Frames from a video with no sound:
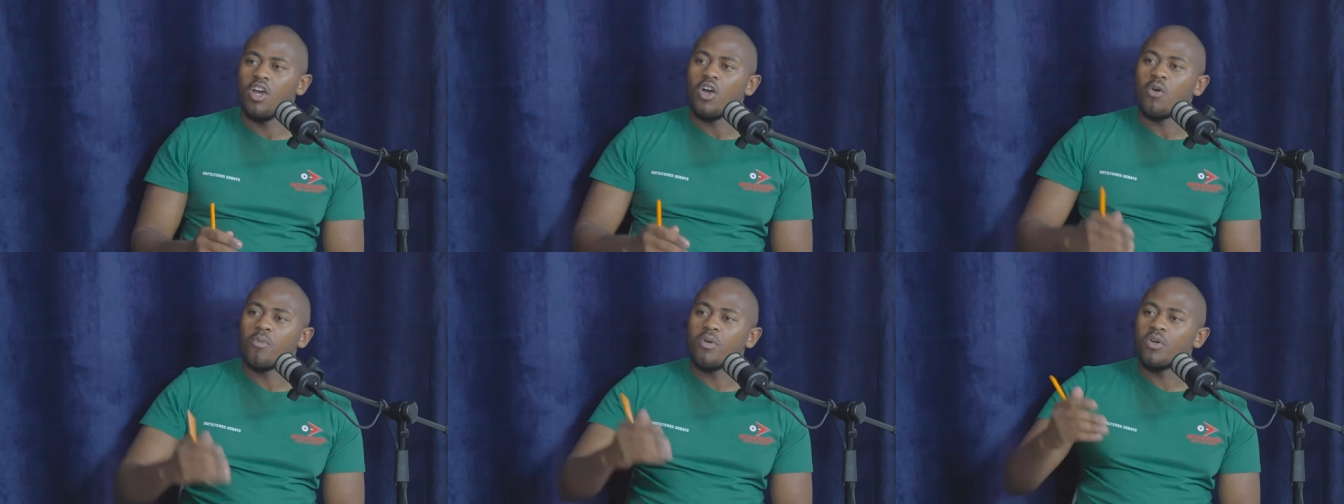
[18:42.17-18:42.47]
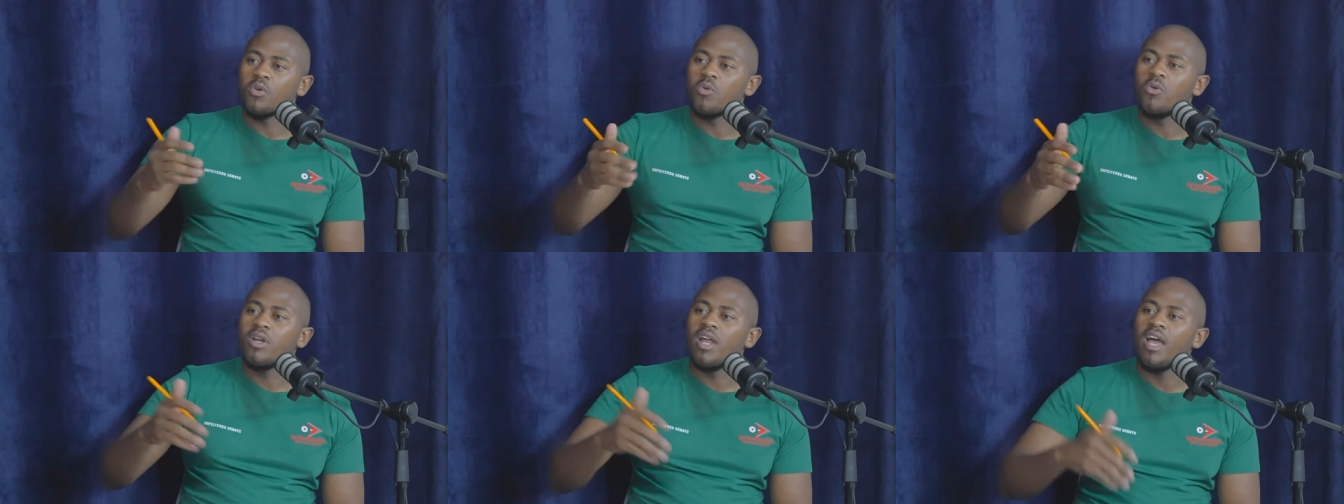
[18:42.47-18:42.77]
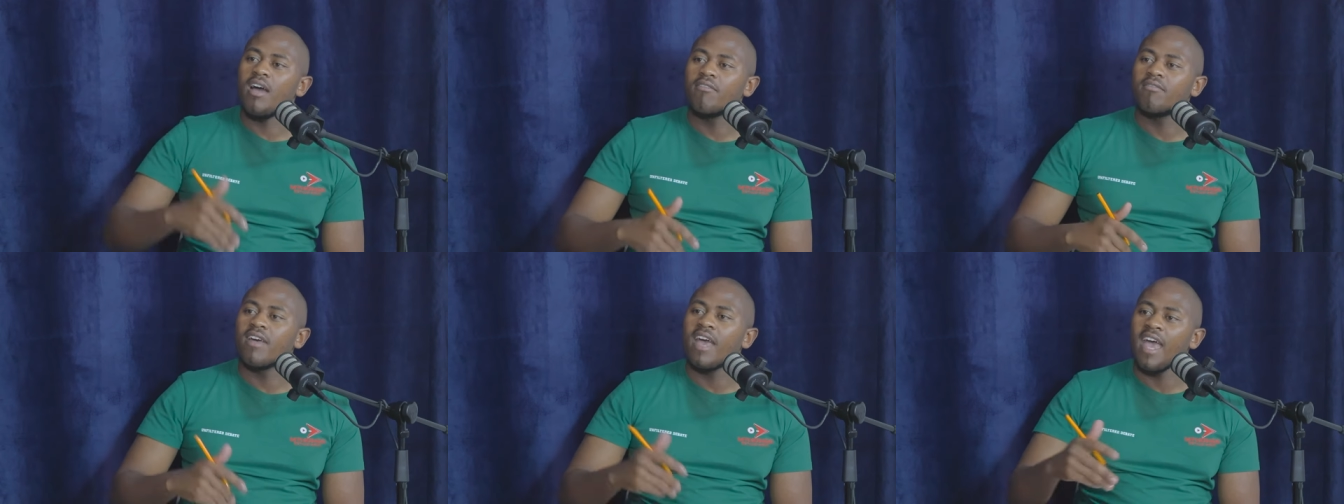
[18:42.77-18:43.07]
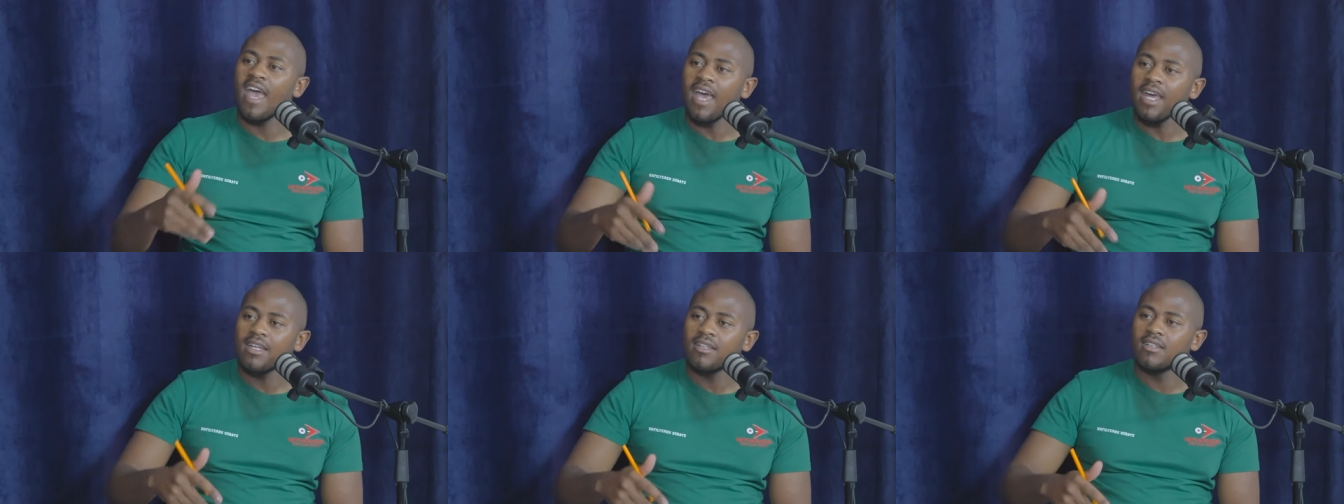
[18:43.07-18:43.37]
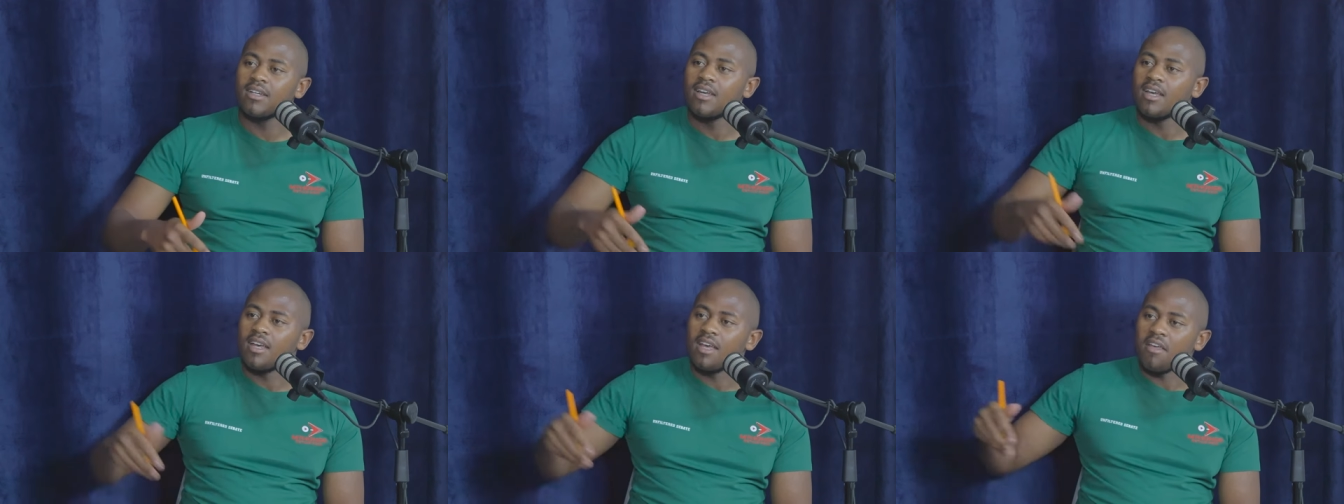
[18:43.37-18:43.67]
We could have had
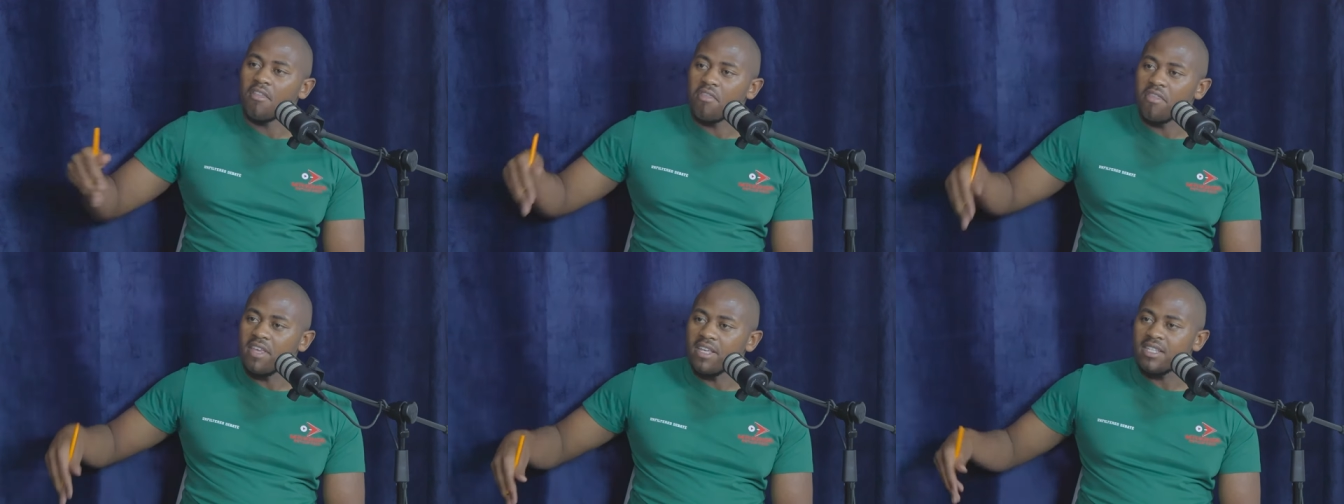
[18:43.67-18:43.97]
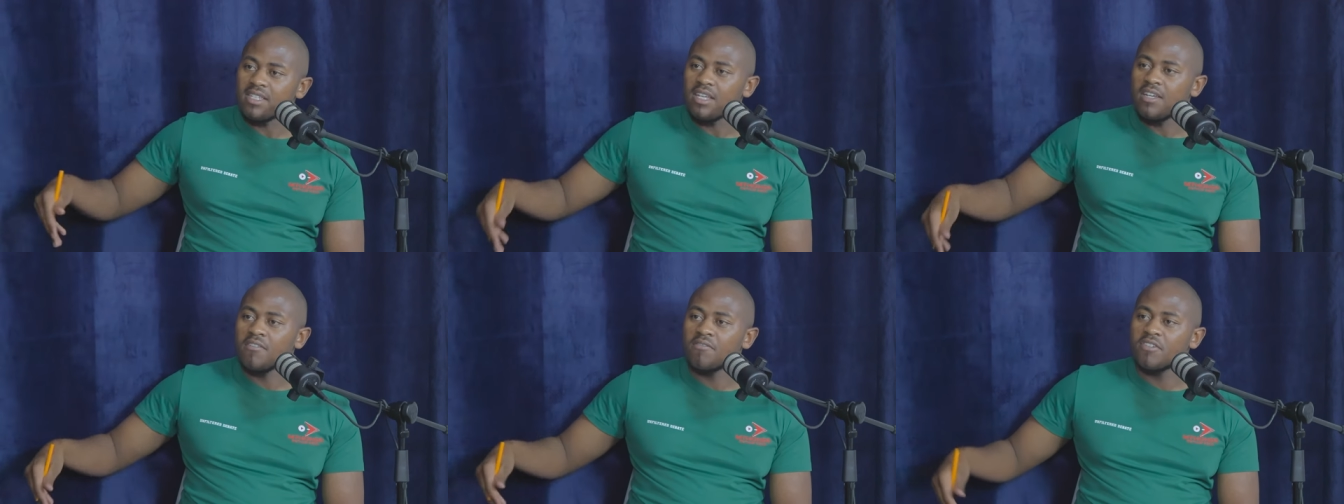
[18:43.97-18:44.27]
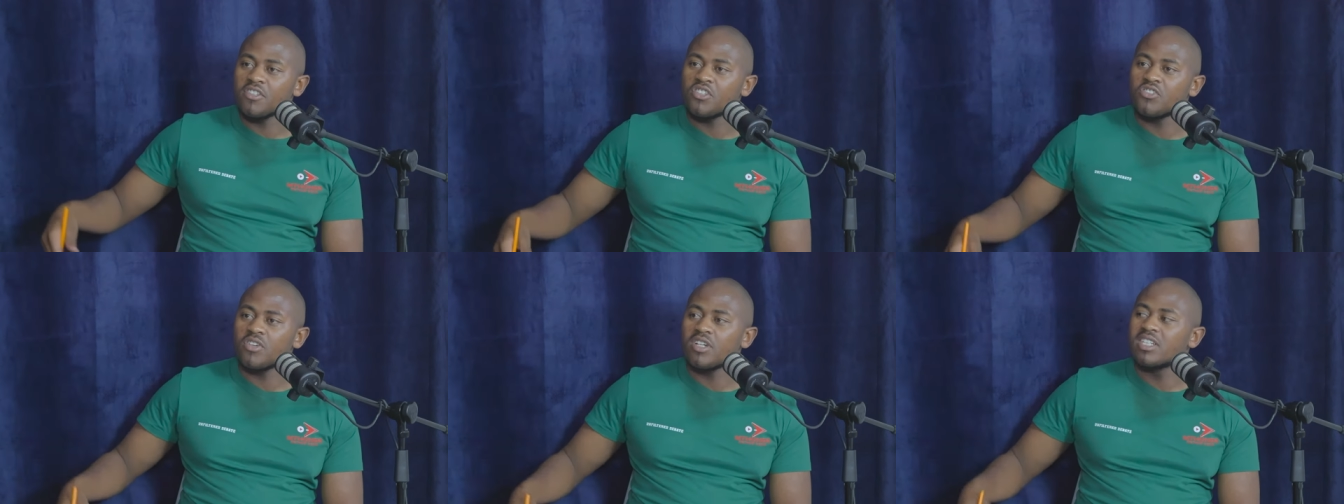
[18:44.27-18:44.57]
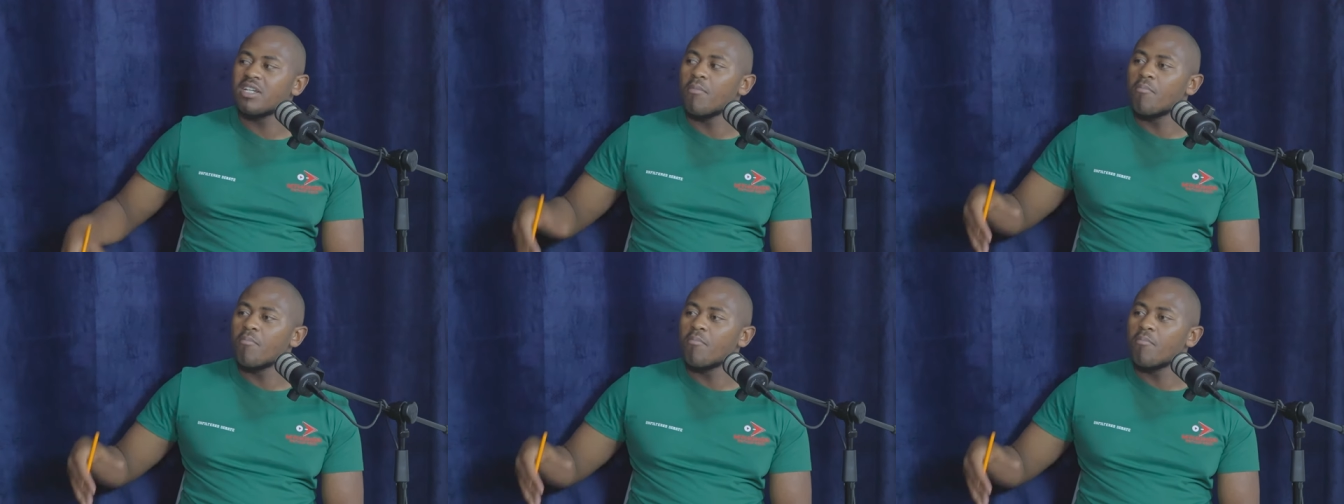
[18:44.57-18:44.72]
this infrastructure